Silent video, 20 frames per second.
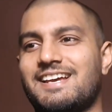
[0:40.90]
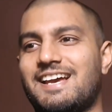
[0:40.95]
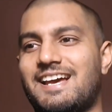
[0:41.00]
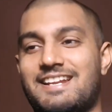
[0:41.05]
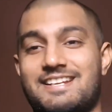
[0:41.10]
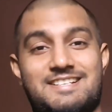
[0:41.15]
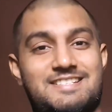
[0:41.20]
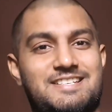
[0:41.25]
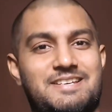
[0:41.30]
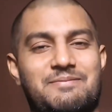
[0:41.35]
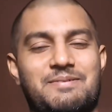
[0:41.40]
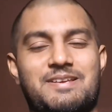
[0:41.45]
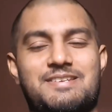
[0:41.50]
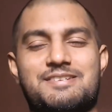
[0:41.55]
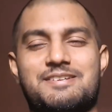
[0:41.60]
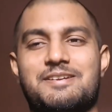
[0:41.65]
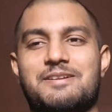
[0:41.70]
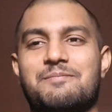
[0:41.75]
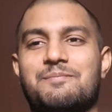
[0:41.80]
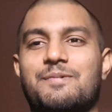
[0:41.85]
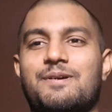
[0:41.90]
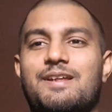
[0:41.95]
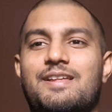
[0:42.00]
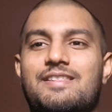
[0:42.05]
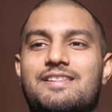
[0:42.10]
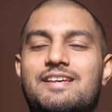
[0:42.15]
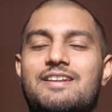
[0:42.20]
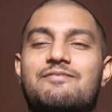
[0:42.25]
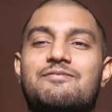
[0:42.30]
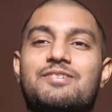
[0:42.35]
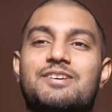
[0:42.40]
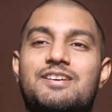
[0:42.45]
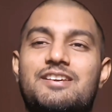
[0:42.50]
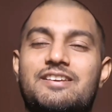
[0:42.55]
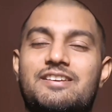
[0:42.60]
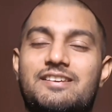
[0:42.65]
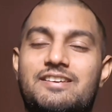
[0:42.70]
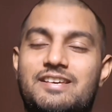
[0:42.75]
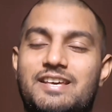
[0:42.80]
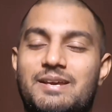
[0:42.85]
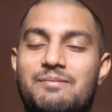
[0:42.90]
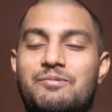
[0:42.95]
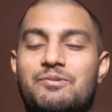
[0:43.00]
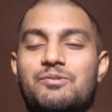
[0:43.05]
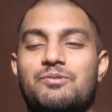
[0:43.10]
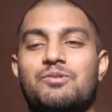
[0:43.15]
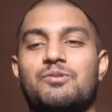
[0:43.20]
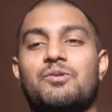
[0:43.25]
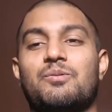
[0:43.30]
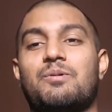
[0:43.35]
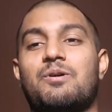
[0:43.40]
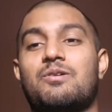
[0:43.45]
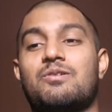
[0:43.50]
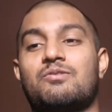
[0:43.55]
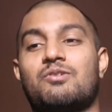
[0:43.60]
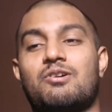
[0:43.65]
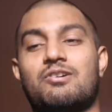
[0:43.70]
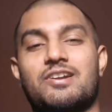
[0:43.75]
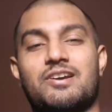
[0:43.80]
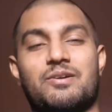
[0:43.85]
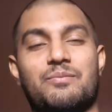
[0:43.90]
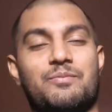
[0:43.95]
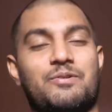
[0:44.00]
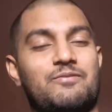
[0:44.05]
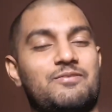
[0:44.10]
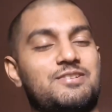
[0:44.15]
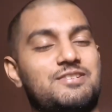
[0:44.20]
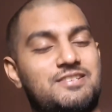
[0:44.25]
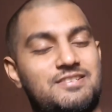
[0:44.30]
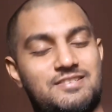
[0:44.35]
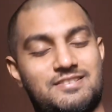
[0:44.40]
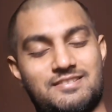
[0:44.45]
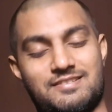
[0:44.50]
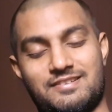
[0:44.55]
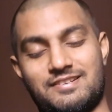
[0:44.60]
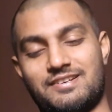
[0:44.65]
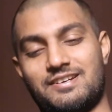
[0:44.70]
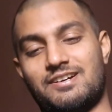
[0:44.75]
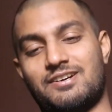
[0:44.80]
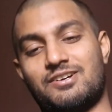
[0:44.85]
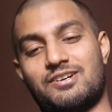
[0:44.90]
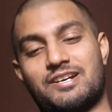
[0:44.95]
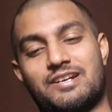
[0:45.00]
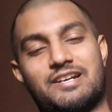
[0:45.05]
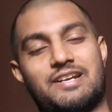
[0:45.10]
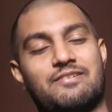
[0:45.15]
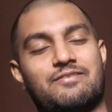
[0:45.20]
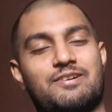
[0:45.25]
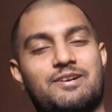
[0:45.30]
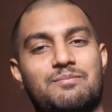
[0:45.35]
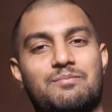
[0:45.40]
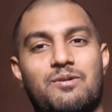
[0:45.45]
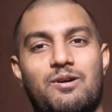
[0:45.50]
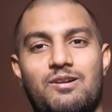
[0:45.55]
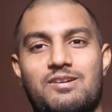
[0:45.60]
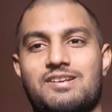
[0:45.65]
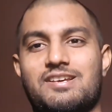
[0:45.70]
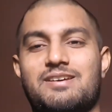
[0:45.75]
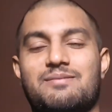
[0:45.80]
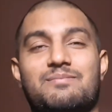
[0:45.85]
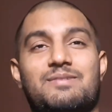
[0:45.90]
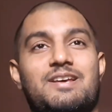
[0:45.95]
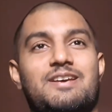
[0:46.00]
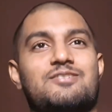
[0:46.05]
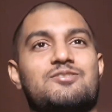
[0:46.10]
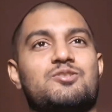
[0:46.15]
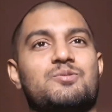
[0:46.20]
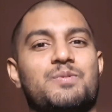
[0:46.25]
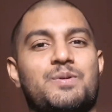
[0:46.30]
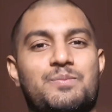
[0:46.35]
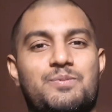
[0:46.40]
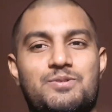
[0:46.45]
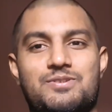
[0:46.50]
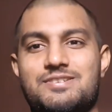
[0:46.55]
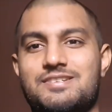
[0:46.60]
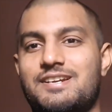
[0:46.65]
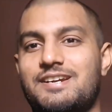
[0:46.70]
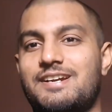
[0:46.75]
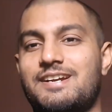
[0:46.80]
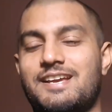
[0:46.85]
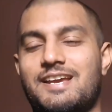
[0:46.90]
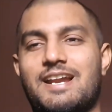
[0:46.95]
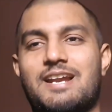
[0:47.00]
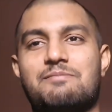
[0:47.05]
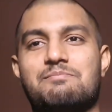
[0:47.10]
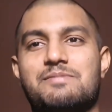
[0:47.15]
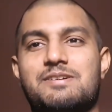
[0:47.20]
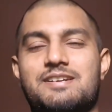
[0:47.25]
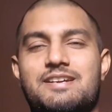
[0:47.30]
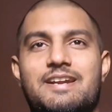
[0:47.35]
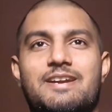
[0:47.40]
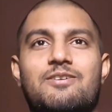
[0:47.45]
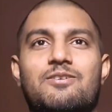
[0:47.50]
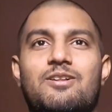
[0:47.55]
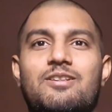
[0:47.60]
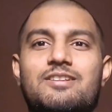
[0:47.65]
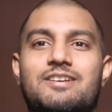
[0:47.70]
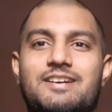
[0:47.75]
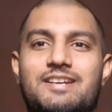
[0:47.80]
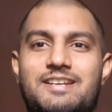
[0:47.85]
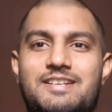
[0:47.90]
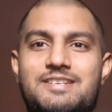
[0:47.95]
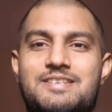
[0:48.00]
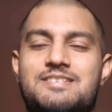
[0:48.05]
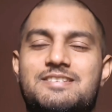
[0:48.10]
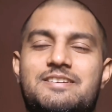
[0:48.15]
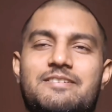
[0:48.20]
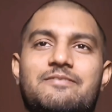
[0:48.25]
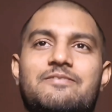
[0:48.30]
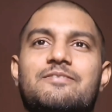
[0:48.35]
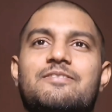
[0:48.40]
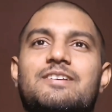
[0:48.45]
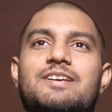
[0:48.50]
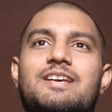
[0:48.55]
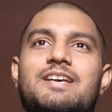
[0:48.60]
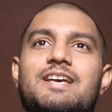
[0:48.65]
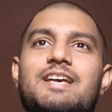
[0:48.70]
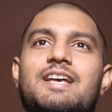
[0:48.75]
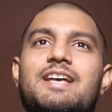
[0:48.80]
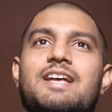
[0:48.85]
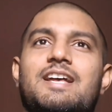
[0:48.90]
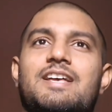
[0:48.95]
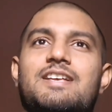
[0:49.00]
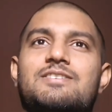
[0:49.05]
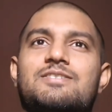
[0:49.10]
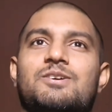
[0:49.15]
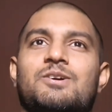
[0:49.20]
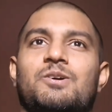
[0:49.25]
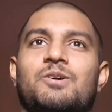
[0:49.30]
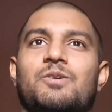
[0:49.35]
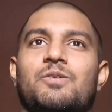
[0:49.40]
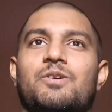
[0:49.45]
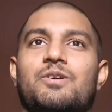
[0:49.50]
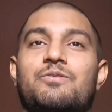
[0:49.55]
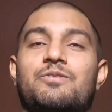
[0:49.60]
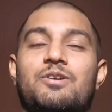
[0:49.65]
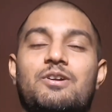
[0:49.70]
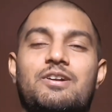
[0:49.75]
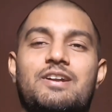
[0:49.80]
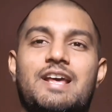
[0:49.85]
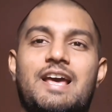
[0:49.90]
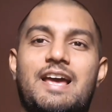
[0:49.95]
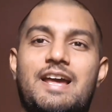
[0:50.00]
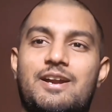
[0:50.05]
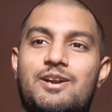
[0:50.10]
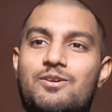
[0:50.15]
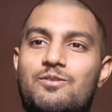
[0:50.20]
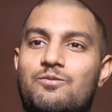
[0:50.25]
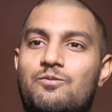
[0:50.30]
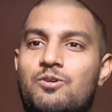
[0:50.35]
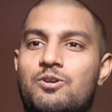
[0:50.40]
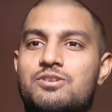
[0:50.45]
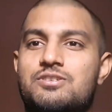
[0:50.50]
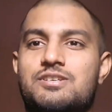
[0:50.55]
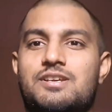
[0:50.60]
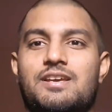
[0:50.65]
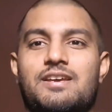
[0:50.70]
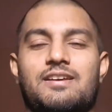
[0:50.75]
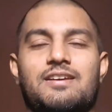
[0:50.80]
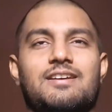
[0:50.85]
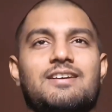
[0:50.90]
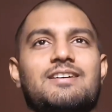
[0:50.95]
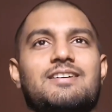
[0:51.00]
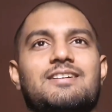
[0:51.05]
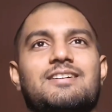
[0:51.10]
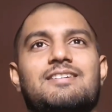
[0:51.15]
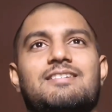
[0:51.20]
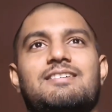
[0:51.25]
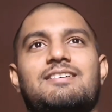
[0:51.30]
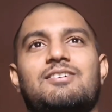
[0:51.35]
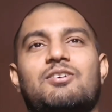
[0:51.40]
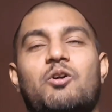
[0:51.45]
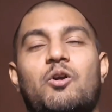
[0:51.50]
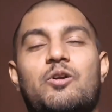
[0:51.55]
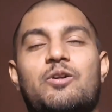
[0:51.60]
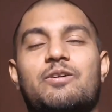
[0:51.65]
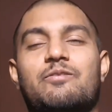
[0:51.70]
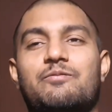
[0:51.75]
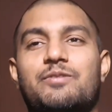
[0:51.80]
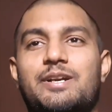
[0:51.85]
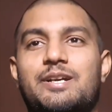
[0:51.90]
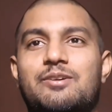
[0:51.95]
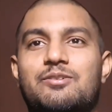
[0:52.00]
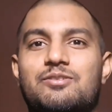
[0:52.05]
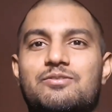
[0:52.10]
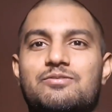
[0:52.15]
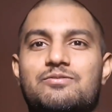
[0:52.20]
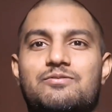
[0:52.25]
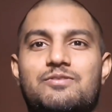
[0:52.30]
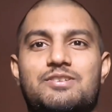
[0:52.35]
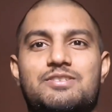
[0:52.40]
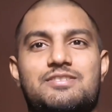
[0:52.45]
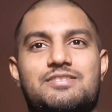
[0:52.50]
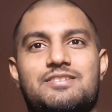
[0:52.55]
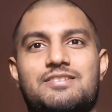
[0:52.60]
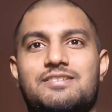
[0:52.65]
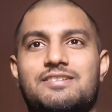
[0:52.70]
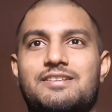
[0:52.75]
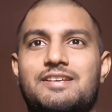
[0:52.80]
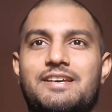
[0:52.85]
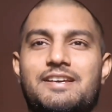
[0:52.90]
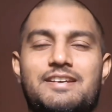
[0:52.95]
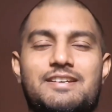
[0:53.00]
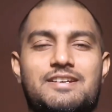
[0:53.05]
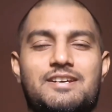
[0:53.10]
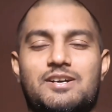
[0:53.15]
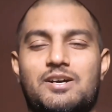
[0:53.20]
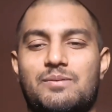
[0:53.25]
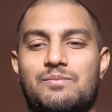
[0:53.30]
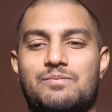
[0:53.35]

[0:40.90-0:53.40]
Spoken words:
And it's an imaginary number, and then we came to know about quantum number, which is a different ball game, like superposition, entanglement, right? All the crazy stuff. So if you're tired of watching quantum videos, which they